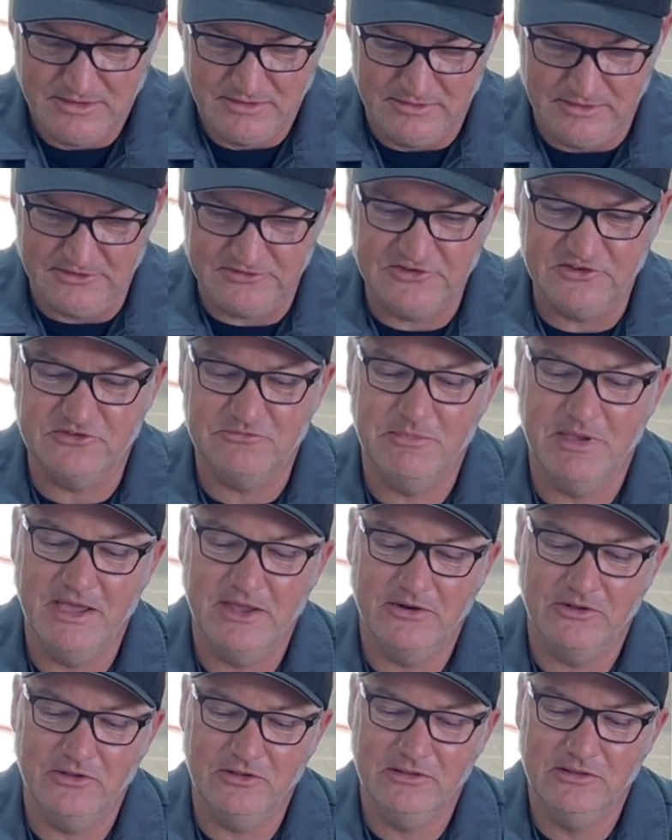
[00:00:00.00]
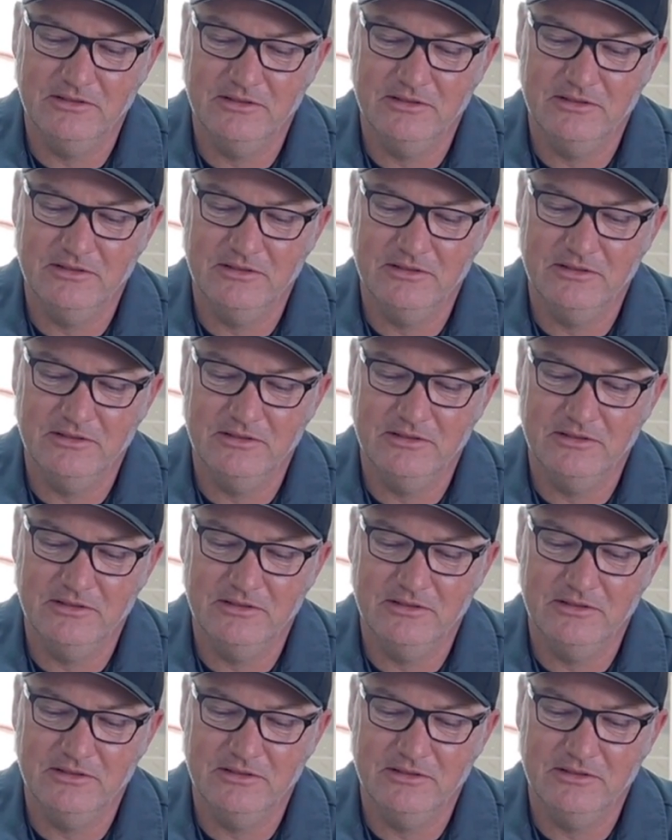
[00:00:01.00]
This is metal.